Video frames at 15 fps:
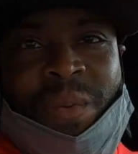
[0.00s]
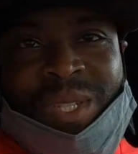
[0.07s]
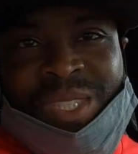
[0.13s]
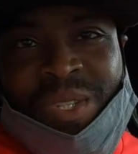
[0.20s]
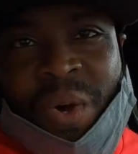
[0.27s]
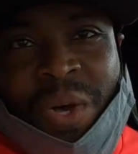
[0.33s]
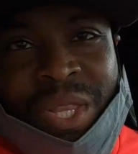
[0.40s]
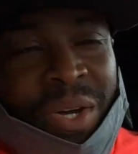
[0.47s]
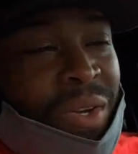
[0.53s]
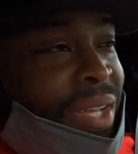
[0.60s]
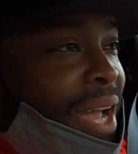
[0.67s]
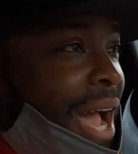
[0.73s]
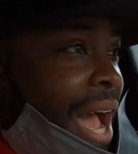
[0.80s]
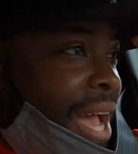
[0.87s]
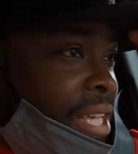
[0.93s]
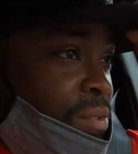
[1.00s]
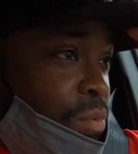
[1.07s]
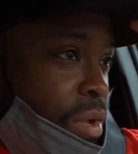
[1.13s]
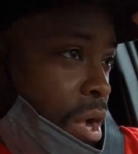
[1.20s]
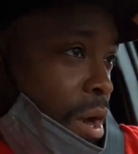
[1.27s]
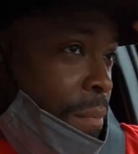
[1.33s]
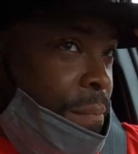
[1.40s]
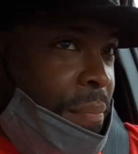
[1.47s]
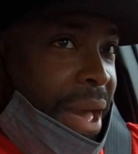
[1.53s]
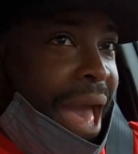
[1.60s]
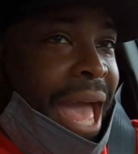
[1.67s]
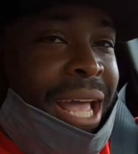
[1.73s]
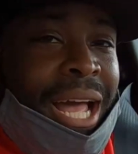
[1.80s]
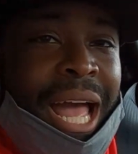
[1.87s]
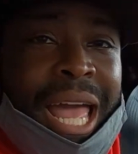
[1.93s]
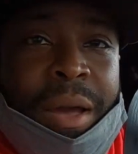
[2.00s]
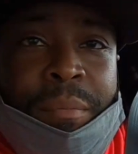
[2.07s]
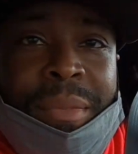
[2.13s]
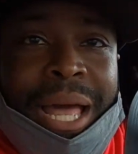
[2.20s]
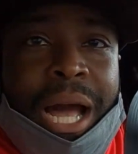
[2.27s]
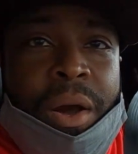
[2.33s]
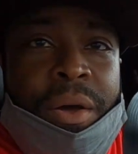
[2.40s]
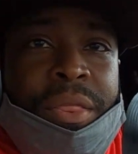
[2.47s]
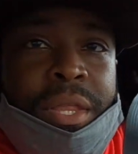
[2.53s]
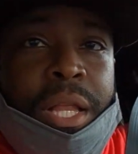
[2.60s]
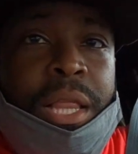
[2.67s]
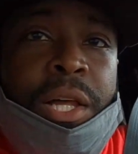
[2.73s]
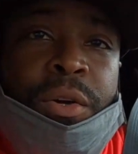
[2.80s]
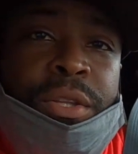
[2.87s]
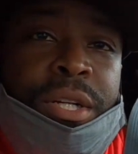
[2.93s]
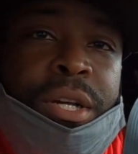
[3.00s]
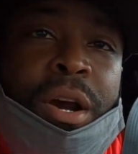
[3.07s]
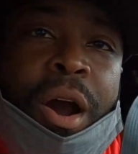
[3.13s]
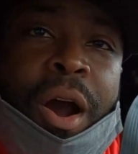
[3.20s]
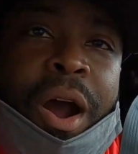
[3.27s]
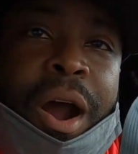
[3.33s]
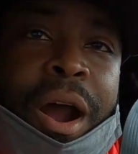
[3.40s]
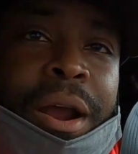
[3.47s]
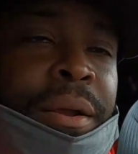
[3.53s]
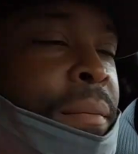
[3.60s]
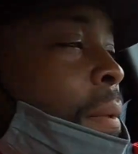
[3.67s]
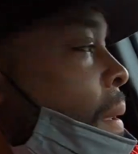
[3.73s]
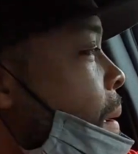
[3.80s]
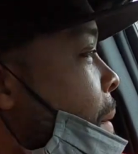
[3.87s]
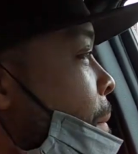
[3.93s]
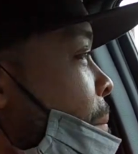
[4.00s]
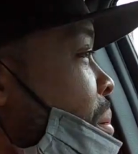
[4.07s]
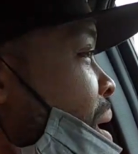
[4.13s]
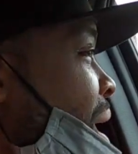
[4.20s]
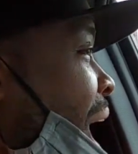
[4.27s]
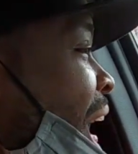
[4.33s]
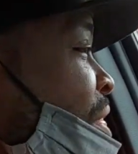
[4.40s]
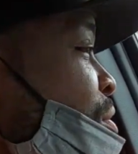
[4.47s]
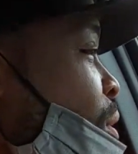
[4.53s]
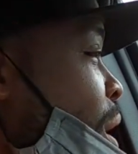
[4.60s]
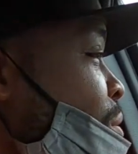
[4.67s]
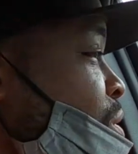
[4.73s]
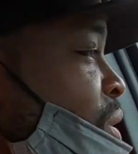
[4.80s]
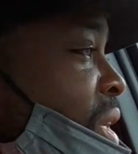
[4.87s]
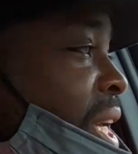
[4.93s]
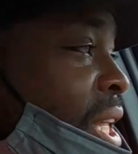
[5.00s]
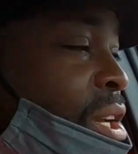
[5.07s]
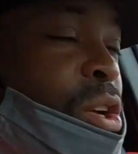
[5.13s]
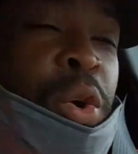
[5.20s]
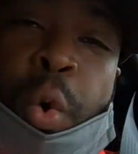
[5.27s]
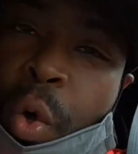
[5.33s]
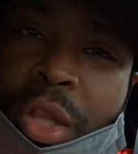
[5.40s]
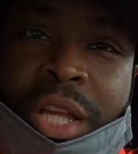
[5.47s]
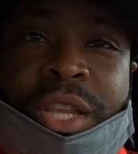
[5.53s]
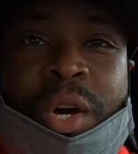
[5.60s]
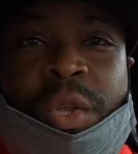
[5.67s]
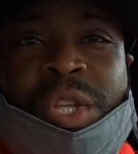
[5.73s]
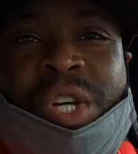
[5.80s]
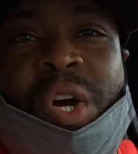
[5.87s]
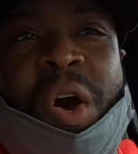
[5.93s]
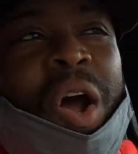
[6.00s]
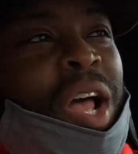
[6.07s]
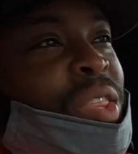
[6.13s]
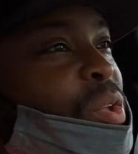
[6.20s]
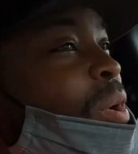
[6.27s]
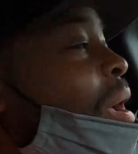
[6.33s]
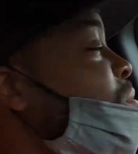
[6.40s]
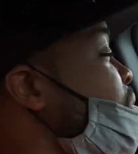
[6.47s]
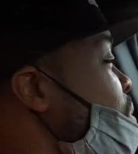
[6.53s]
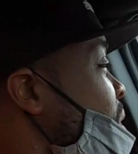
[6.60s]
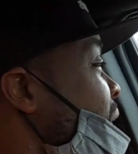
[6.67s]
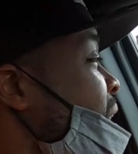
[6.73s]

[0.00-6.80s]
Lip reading: What's going on, guys? We are back. I am now in the loaner car, but I thought I was gonna get a cooler loaner car. I thought I was